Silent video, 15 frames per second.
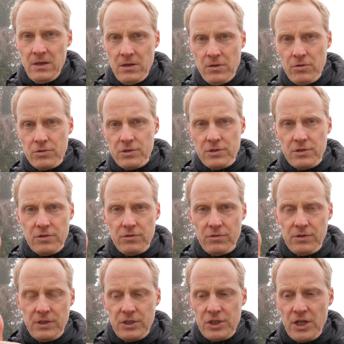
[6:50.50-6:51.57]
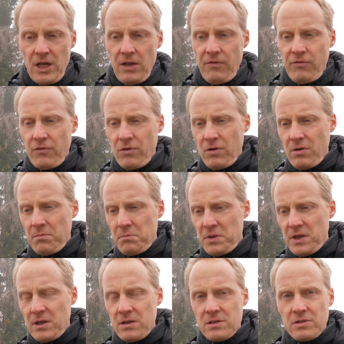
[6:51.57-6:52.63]
Kudos to D J I for
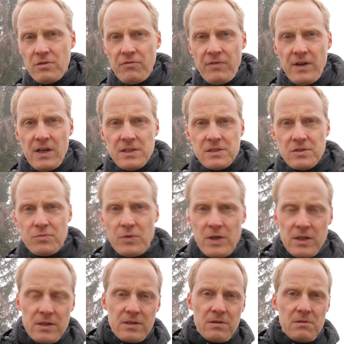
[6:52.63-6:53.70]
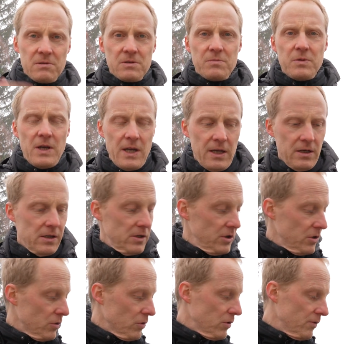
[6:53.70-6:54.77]
being so fast with supplying the
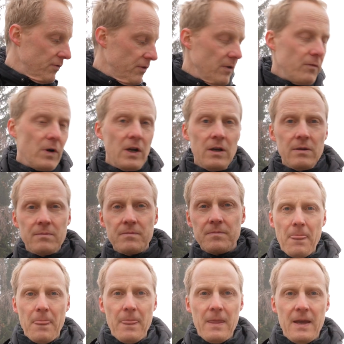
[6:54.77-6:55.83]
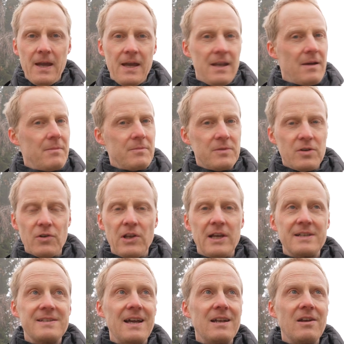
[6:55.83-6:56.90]
new firmware. And I'm totally
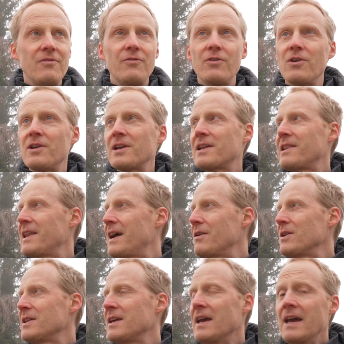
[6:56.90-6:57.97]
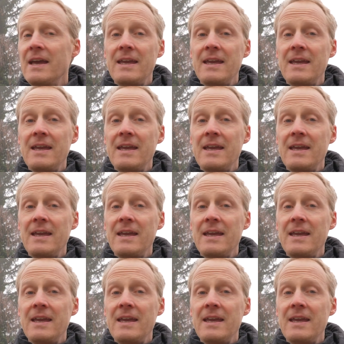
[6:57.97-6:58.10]
excited for the clarity.